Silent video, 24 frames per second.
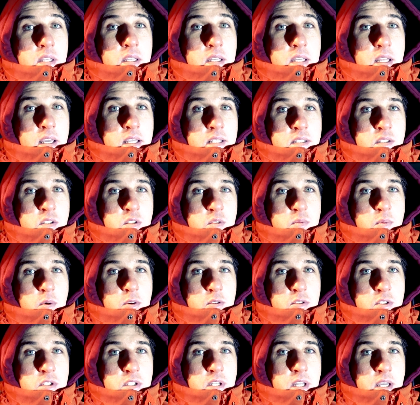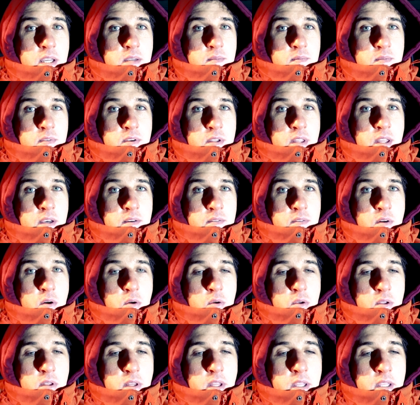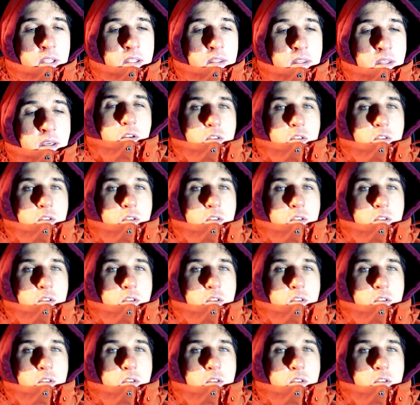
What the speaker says: nice exposure time for that focal length.